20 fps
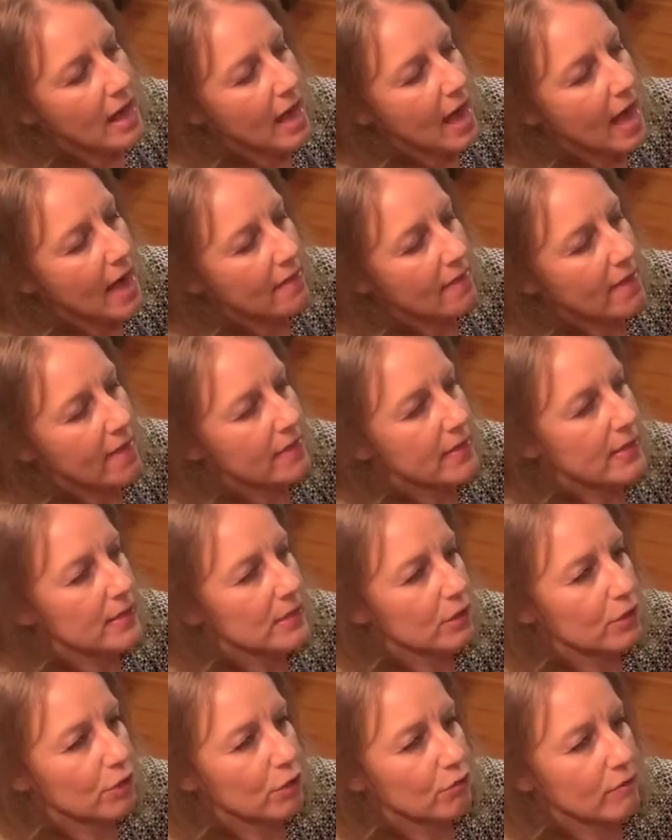and then this
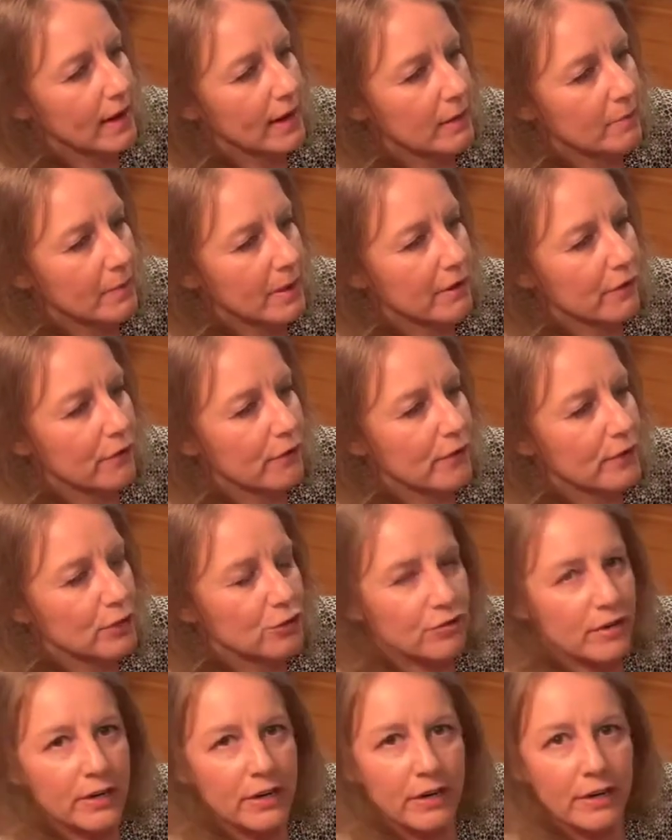will go right in my
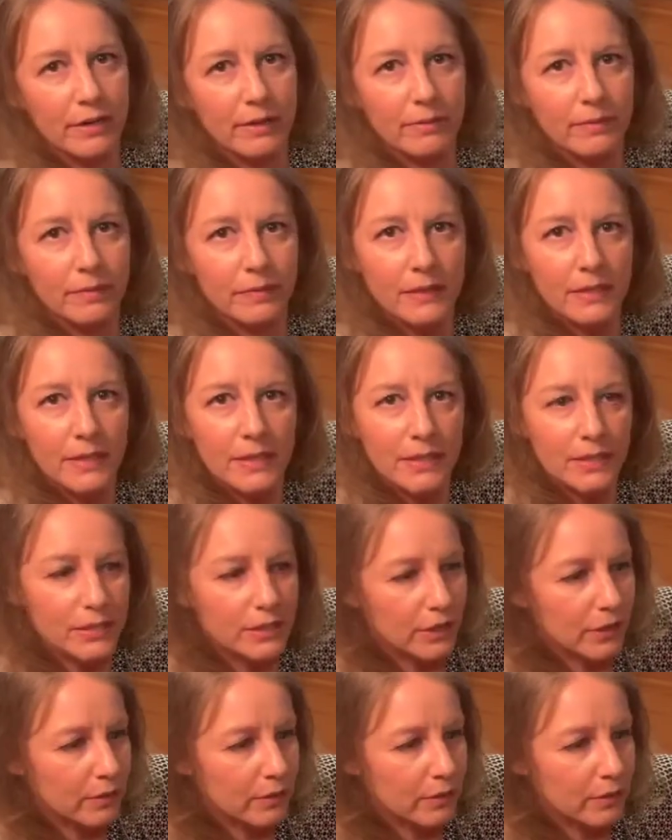refrigerator. So